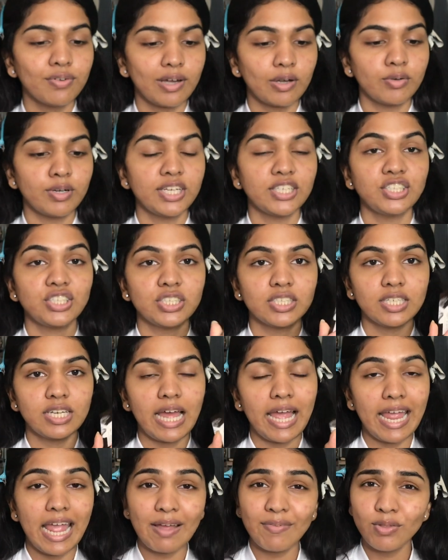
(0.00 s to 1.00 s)
Foundation.
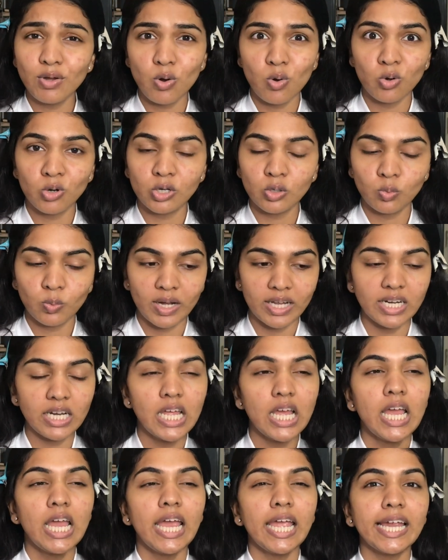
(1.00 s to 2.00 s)
I have the old
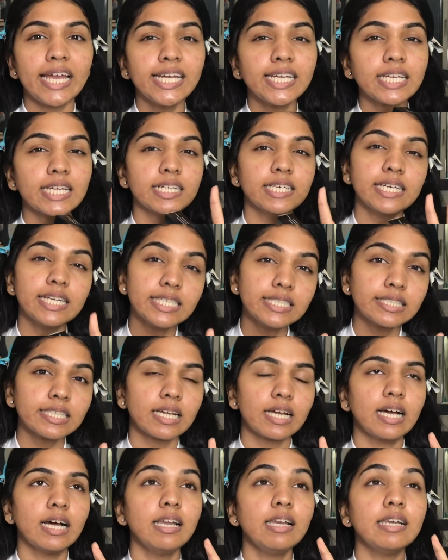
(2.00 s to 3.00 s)
one. It is
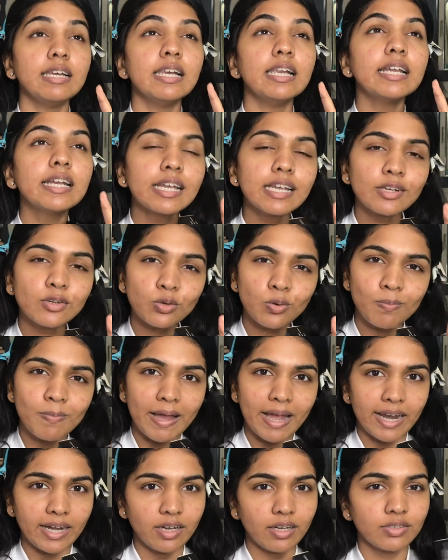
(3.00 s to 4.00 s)
a little too
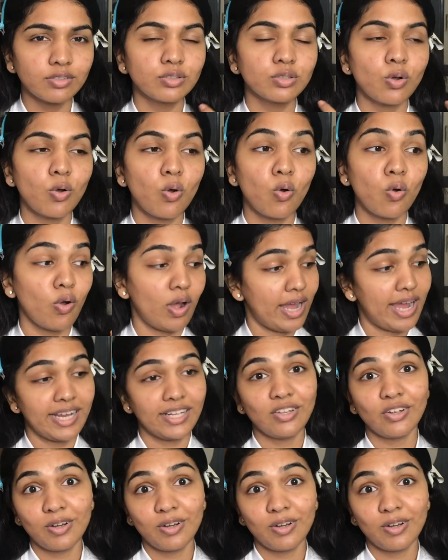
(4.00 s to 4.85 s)
matte, so I